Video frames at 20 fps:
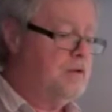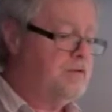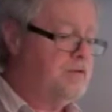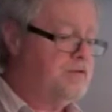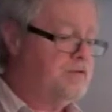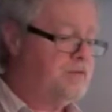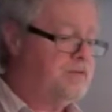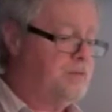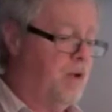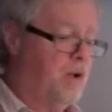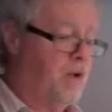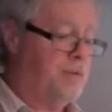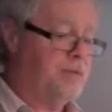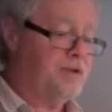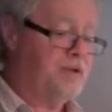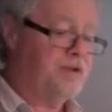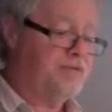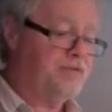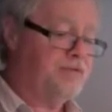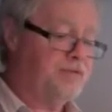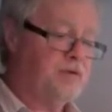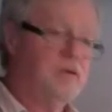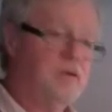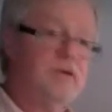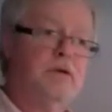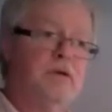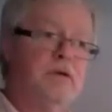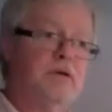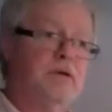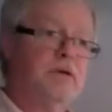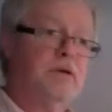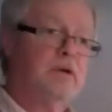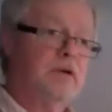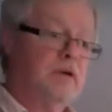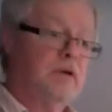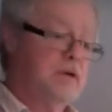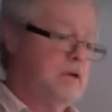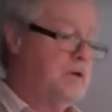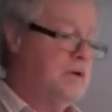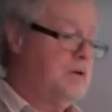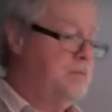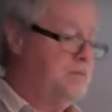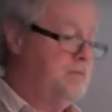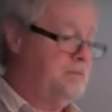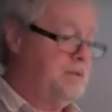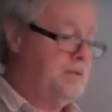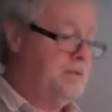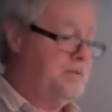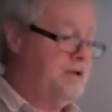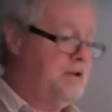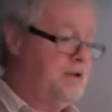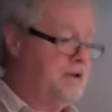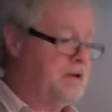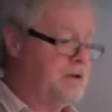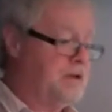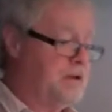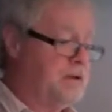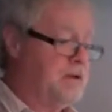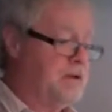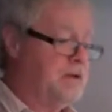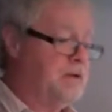A small piece for BP Nickel.